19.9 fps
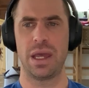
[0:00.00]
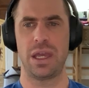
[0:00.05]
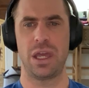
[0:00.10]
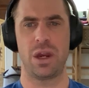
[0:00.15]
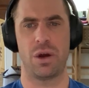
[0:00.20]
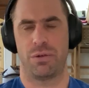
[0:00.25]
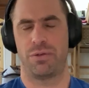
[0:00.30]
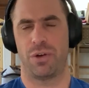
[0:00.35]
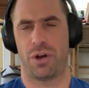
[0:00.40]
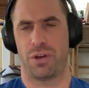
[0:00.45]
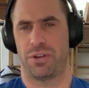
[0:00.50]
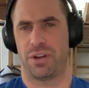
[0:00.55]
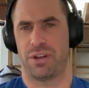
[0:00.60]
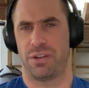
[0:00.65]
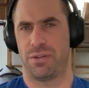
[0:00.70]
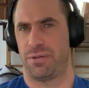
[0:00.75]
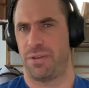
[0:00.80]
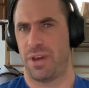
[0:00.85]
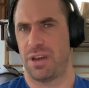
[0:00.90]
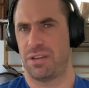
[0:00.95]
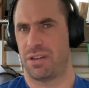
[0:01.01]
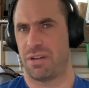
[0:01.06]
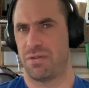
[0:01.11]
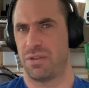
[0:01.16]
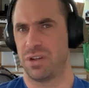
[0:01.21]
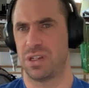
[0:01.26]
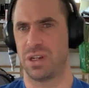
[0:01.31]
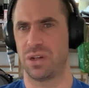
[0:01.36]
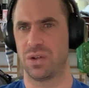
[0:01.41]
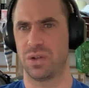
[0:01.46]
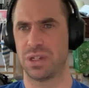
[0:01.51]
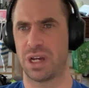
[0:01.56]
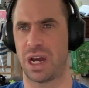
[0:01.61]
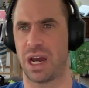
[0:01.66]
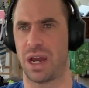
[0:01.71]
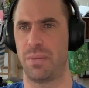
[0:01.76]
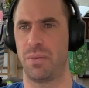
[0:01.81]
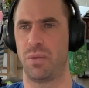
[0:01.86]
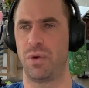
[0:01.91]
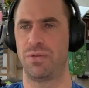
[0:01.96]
you know it falls on its face every single time.